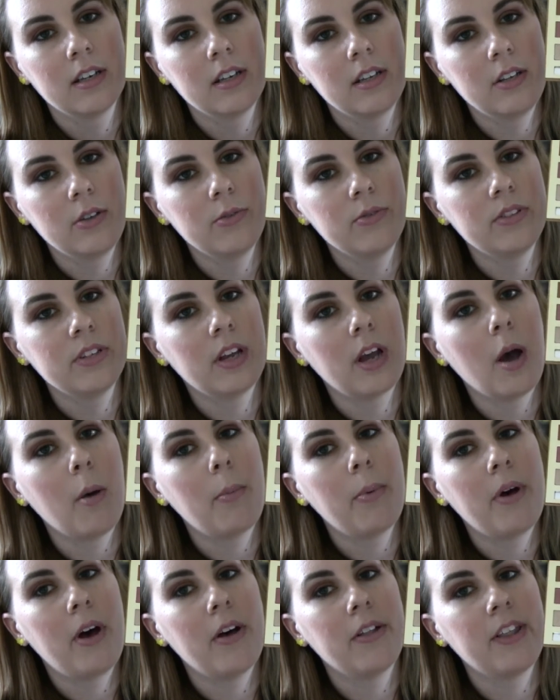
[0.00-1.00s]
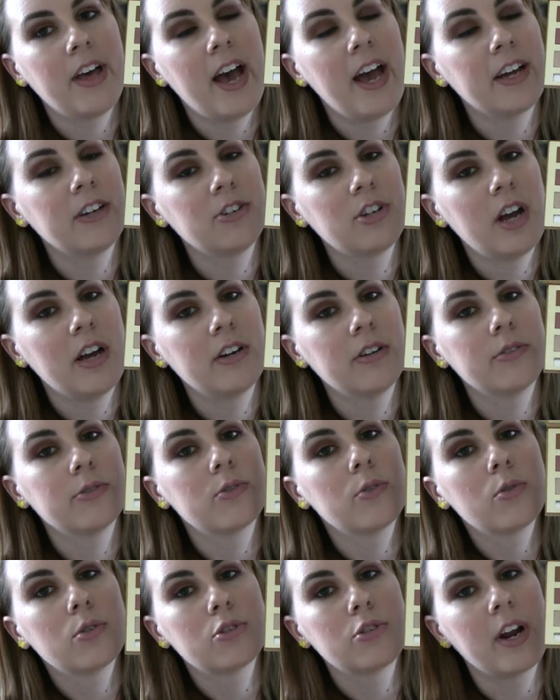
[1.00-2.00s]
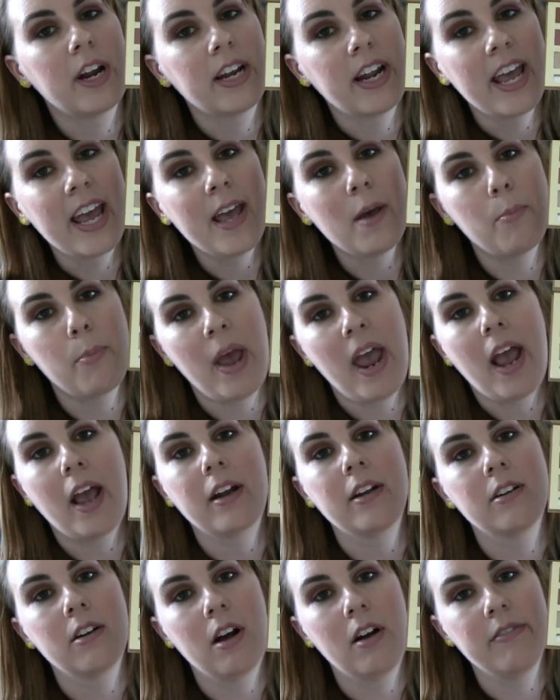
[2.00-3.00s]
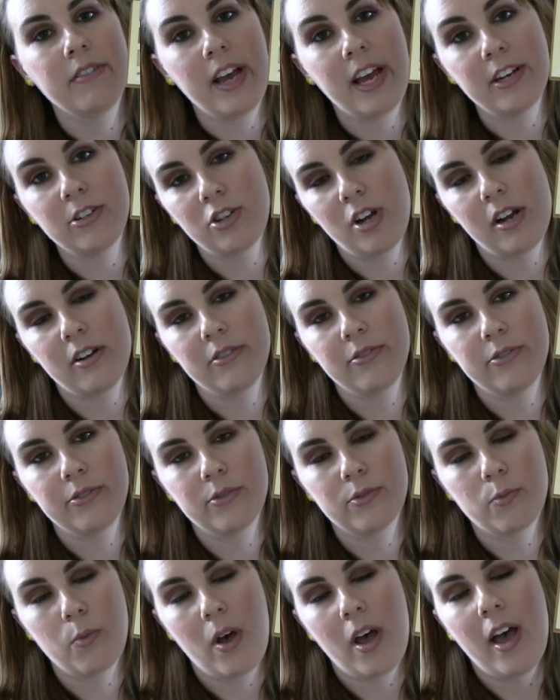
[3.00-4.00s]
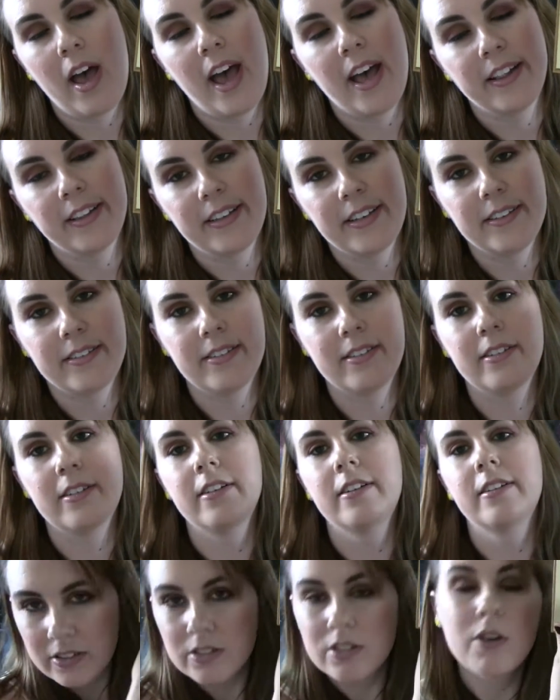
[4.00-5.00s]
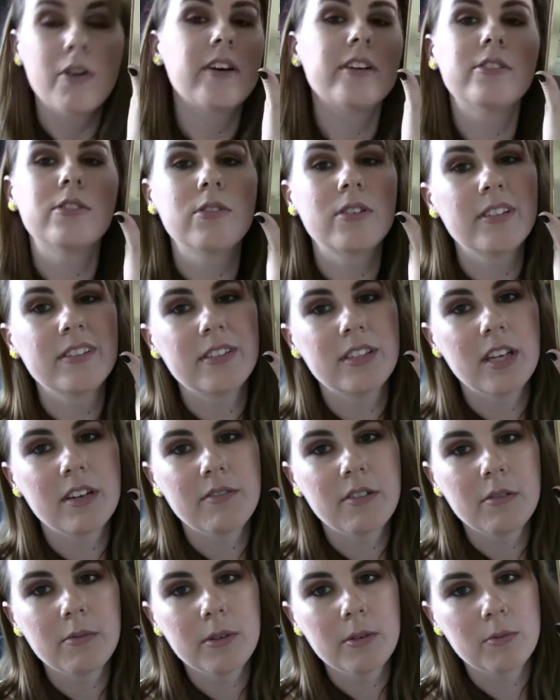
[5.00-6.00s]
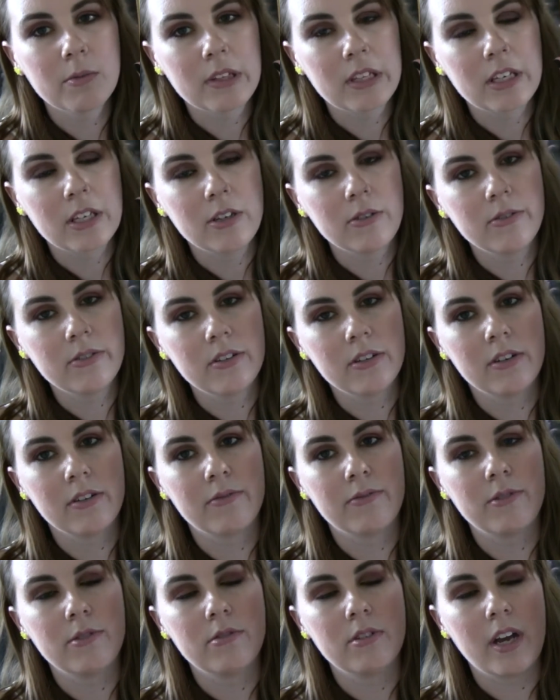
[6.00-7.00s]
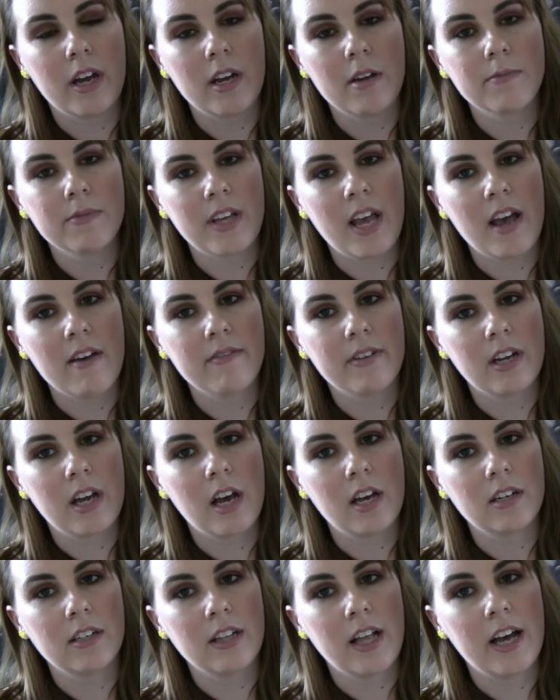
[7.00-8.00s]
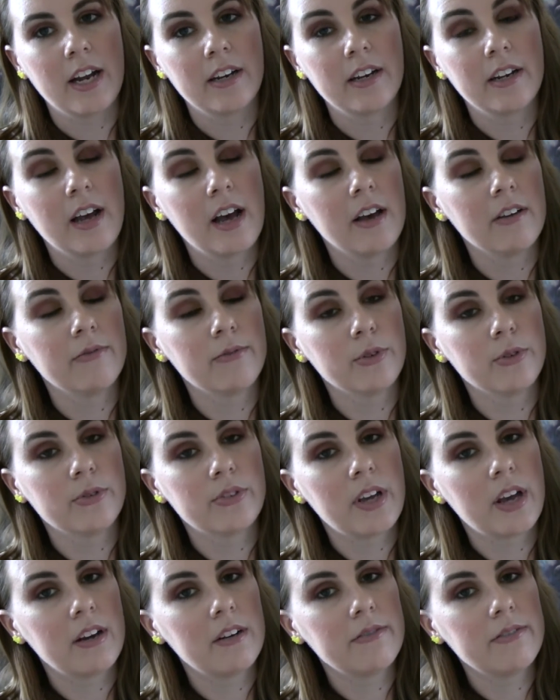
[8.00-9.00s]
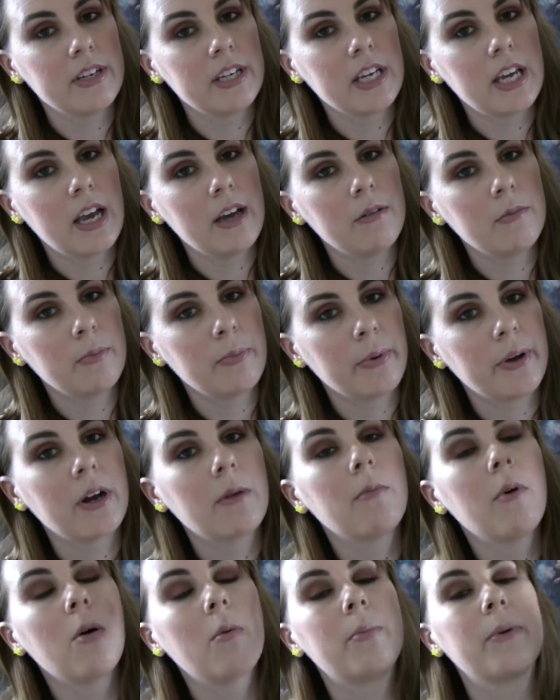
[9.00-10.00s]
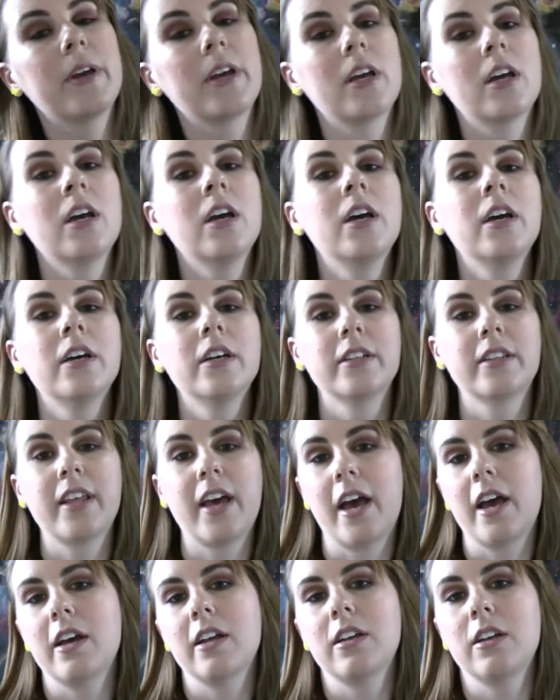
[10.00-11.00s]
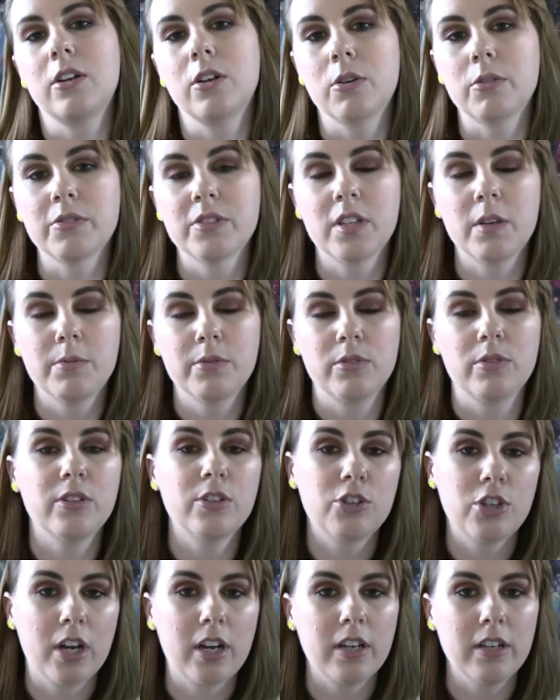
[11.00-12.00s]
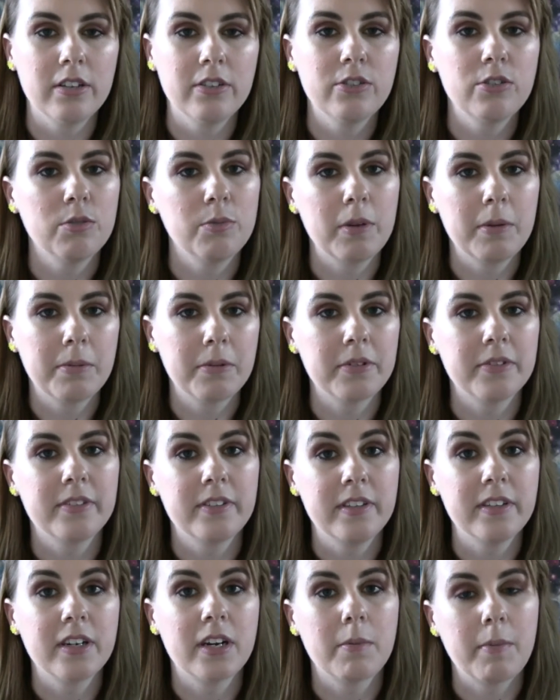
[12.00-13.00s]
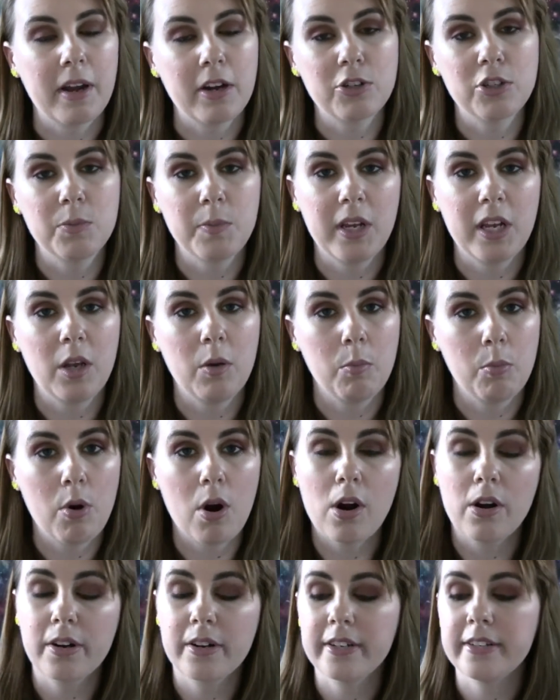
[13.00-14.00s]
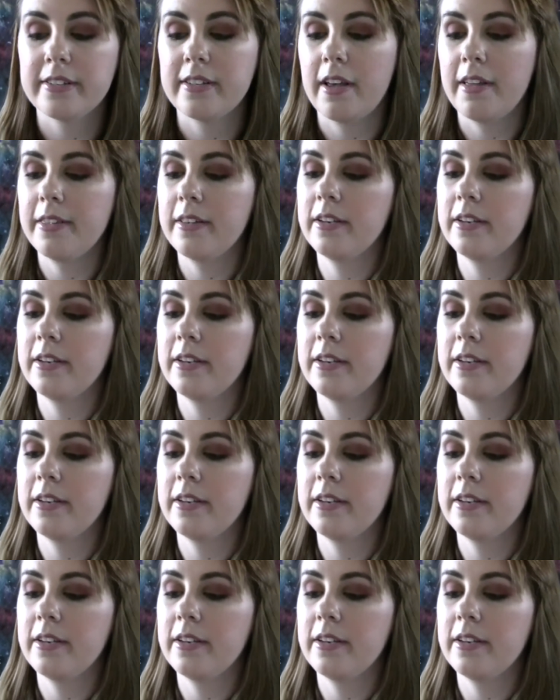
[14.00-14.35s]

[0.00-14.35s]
using up all the eyeshadows, or trying to hit pan in all the eyeshadows as well, at least. So as you can see, I've only really used it a few times. I haven't gotten a lot of use out of it yet, but I'm hoping that, you know, in subsequent check-ins you'll be able to see that I'm actually making progress on